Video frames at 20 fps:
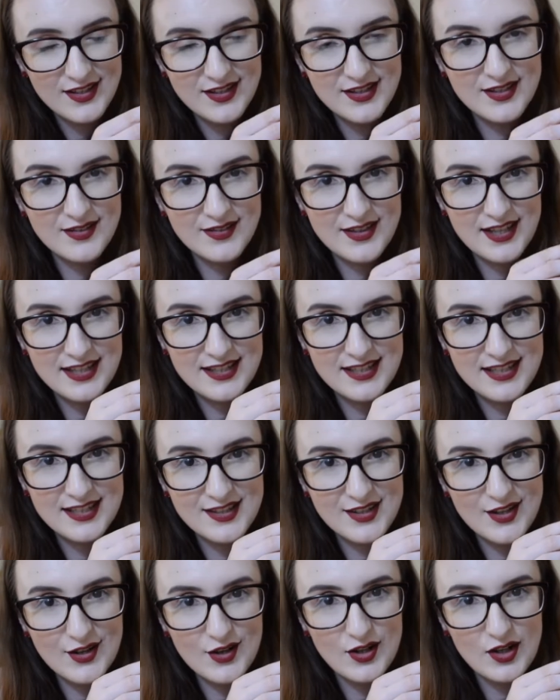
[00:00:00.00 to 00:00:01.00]
So this
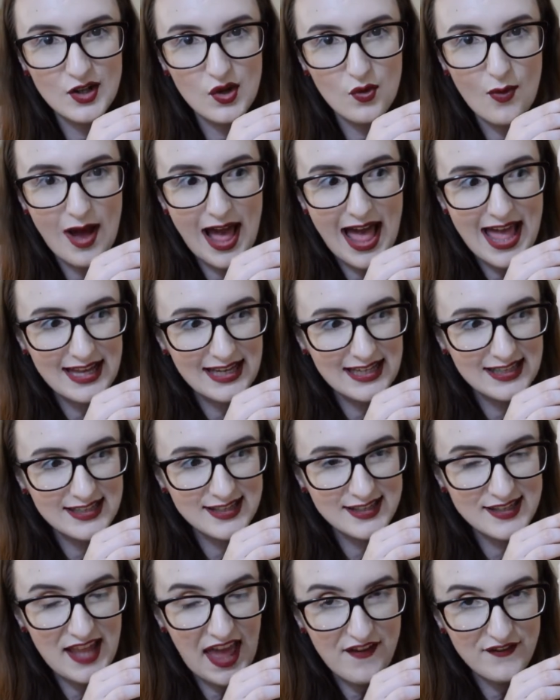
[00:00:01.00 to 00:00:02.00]
is the colour Wet. It's
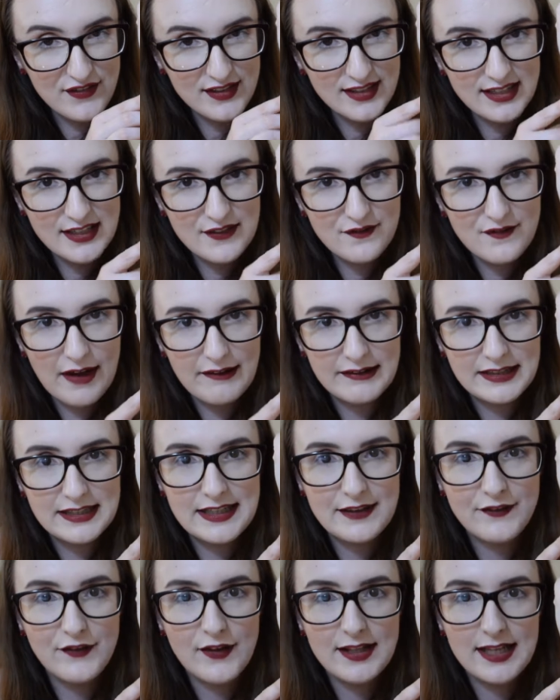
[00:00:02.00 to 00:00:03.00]
definitely very
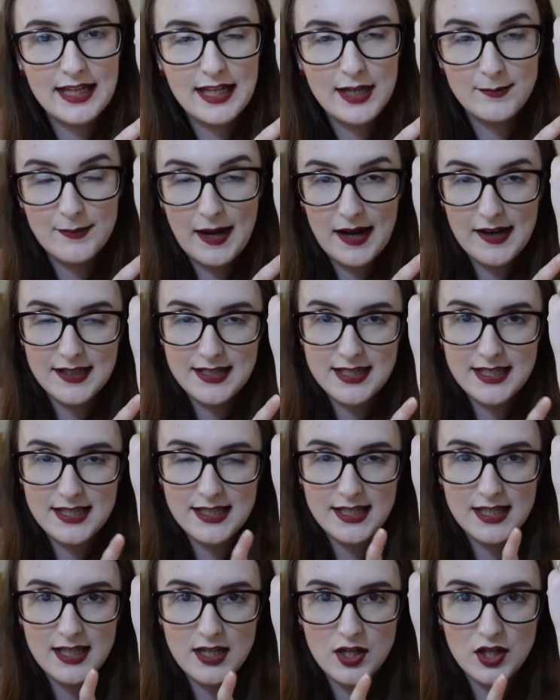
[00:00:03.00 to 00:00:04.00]
different in comparison
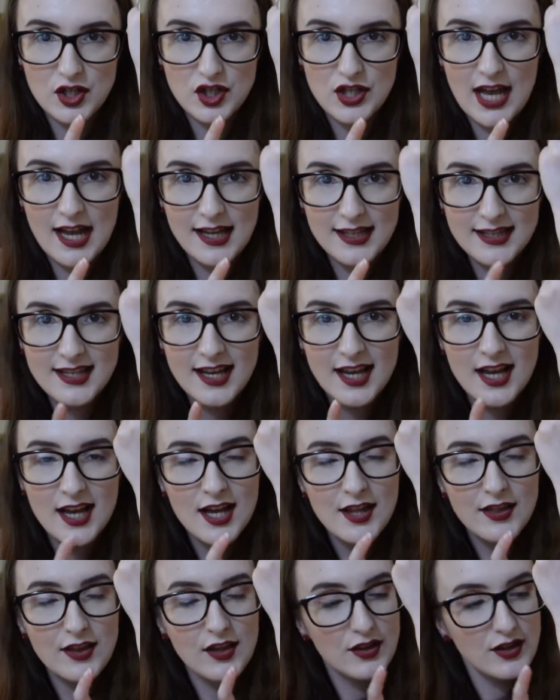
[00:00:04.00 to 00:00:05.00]
to the other shades.
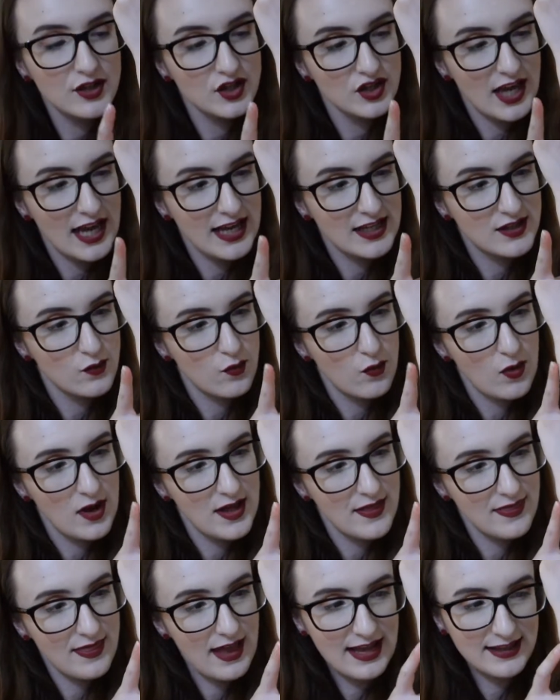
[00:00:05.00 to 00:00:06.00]
The other shades
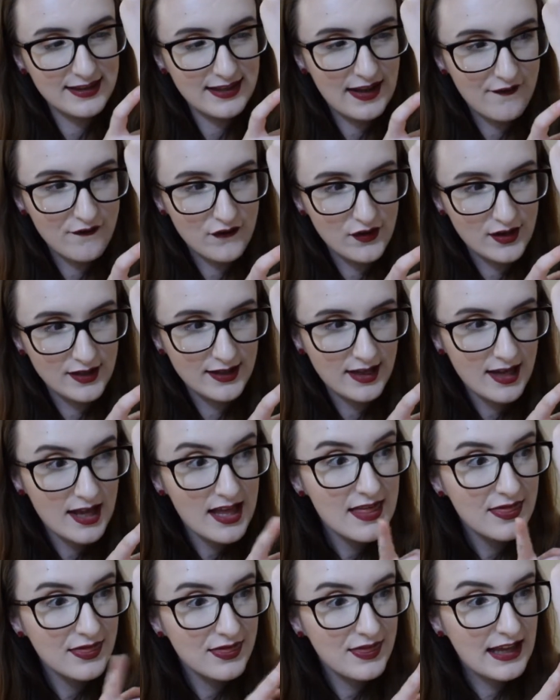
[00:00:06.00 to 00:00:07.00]
weren't that different.
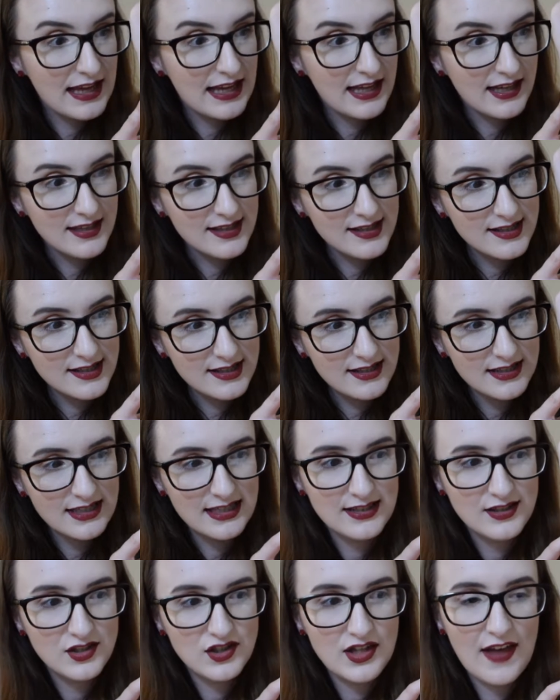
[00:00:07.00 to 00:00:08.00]
This
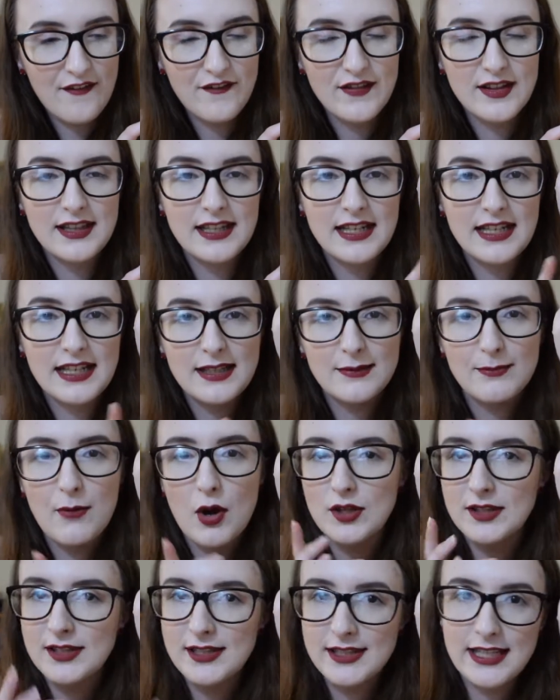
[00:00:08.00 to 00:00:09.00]
is definitely
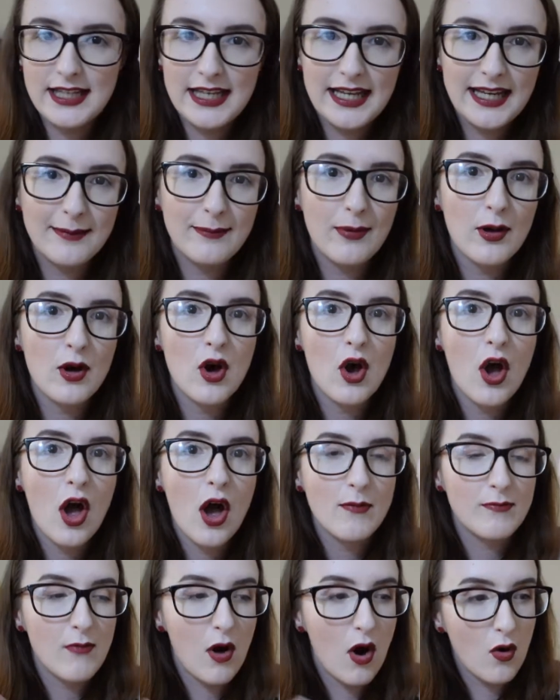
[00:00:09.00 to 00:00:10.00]
more deep,
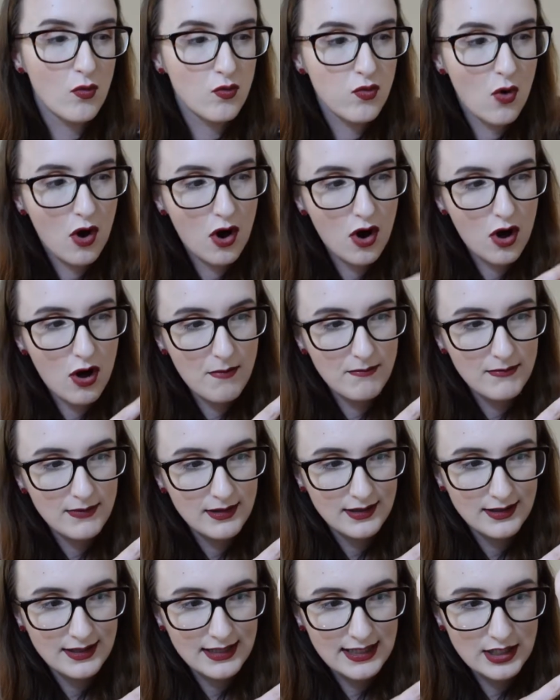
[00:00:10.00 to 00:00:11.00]
more warm.
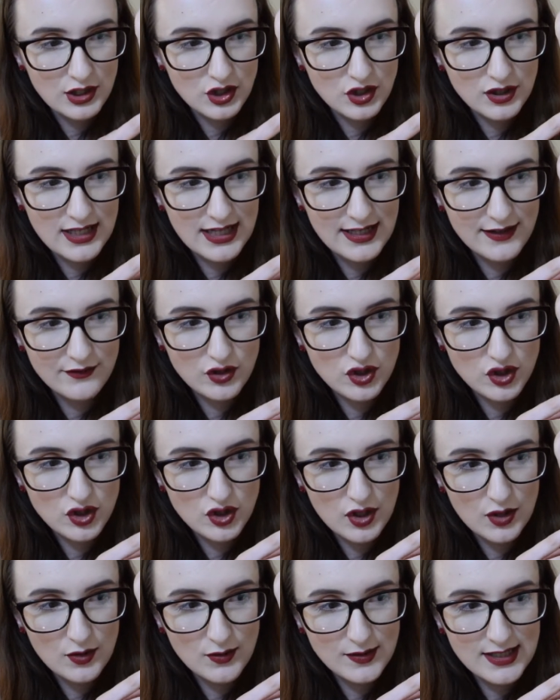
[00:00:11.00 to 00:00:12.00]
It just kind of
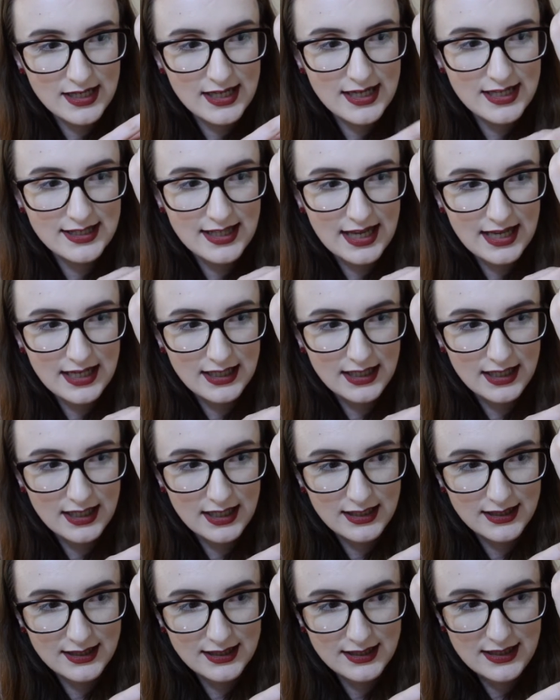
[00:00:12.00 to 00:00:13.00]
shows it as like
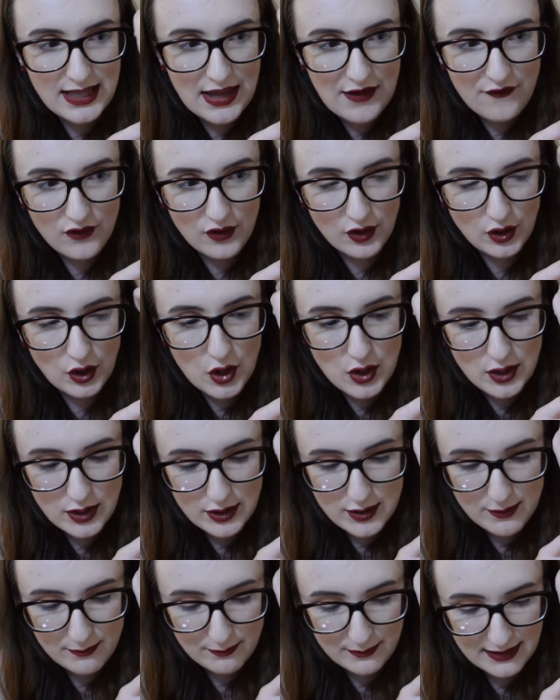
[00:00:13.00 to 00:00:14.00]
a different colour
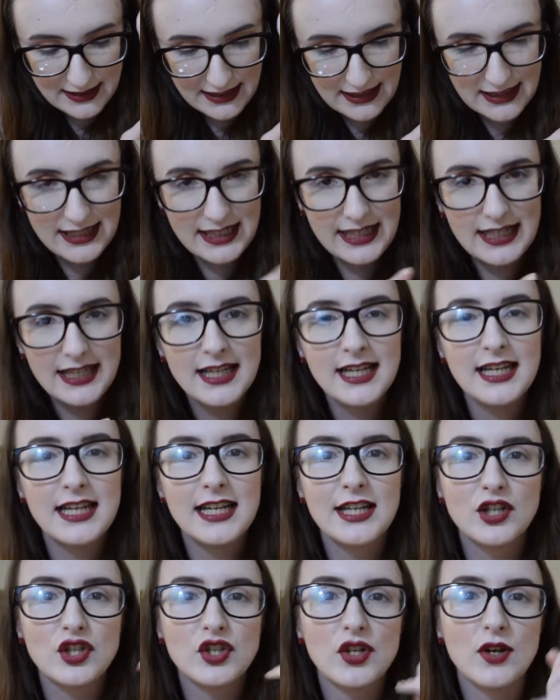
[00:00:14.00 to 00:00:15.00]
completely.
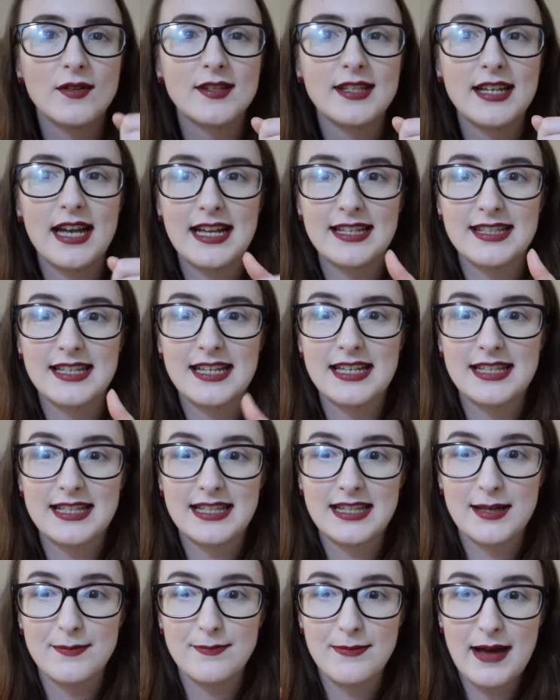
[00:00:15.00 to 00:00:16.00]
It shows it as it is
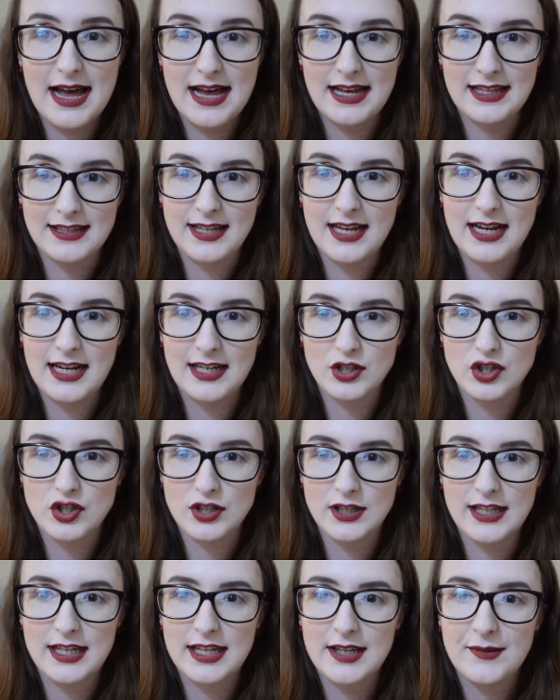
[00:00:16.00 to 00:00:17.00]
in the pan
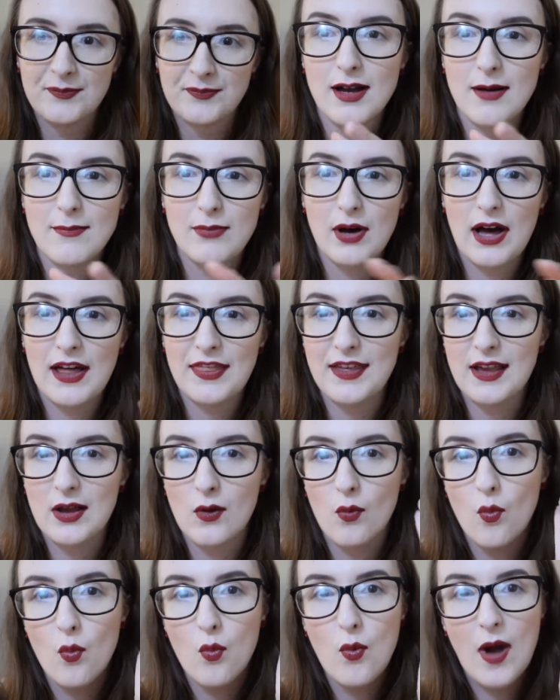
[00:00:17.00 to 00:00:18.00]
actually, but I
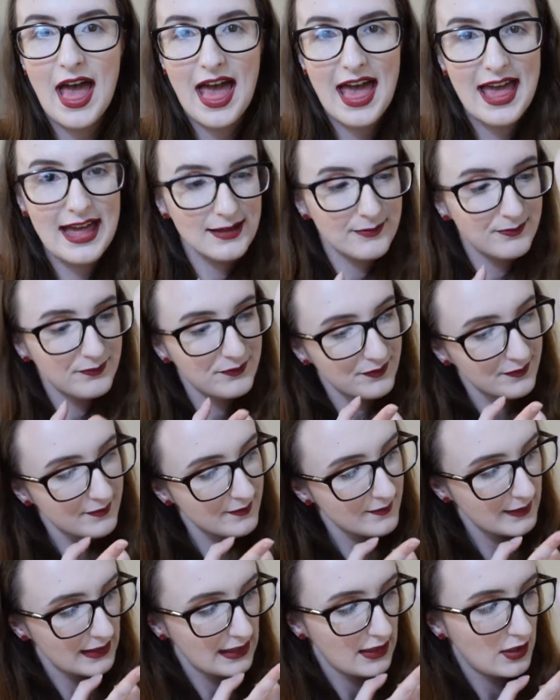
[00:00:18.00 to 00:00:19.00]
think Wet,
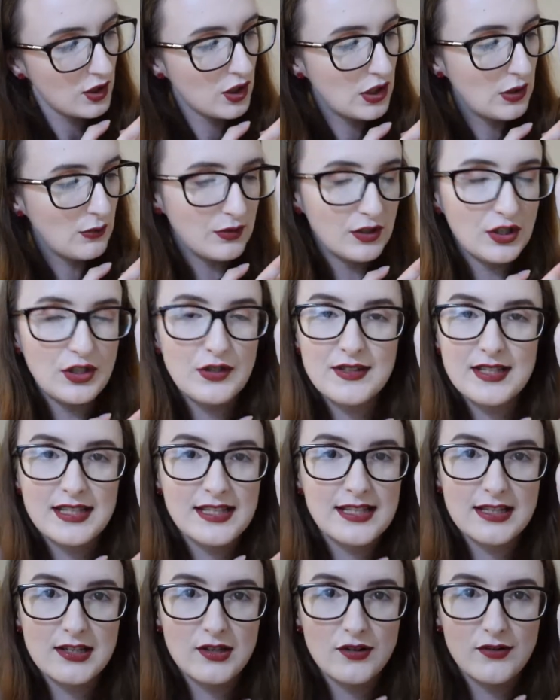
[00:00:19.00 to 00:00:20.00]
you wouldn't use
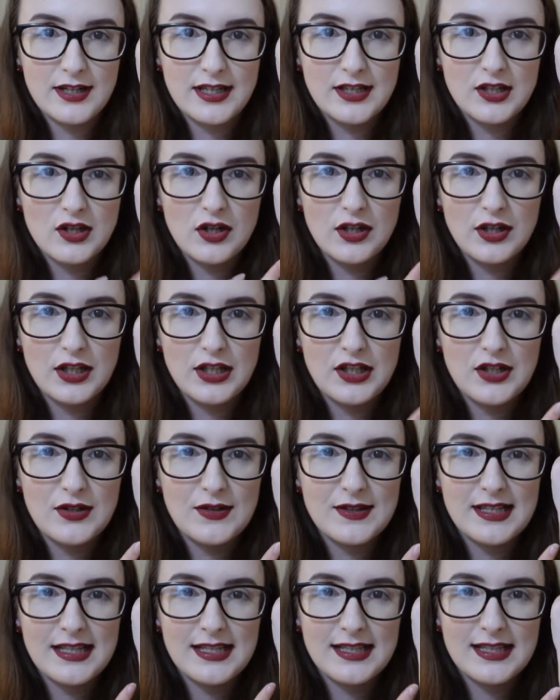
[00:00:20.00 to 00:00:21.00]
this as a crease colour, you'd
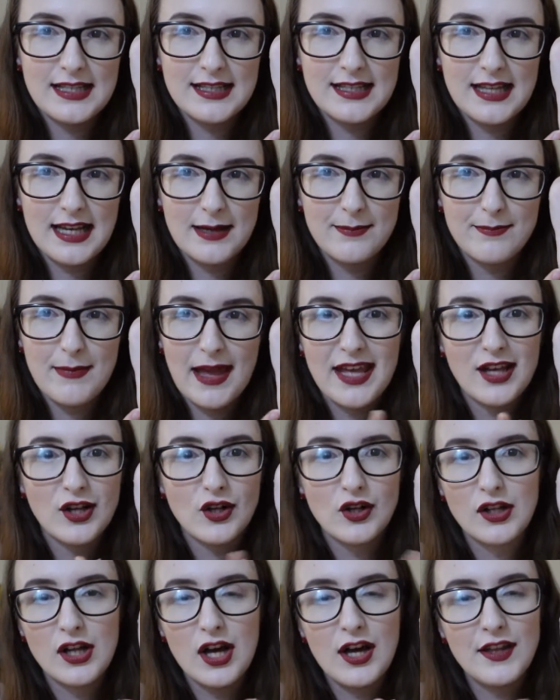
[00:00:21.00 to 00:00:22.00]
use this as like a main
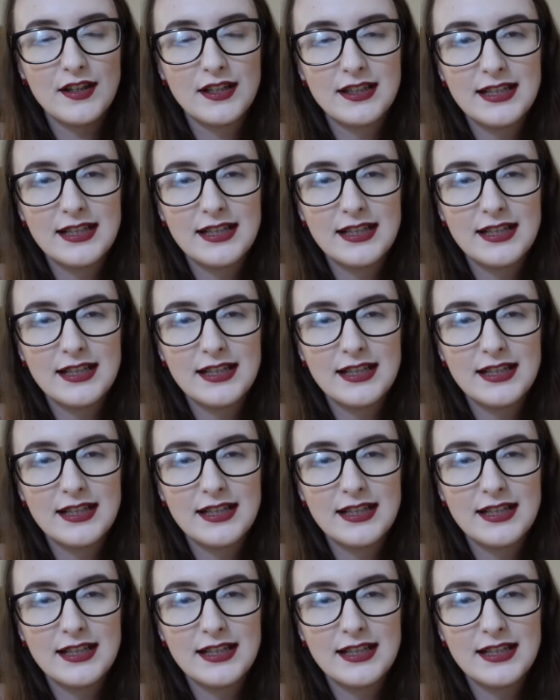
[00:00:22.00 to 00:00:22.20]
colour on the